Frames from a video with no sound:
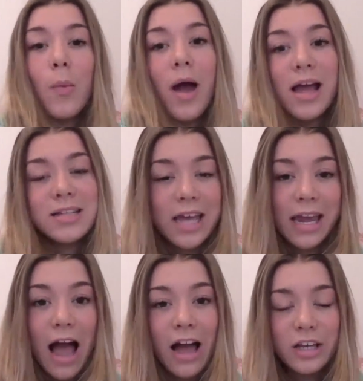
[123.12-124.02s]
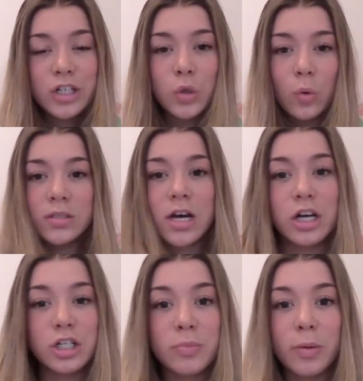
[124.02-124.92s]
where it's at your shoulder
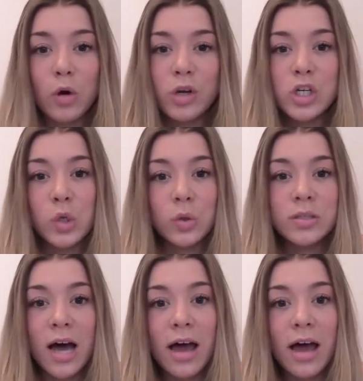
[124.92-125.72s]
or just below your shoulder,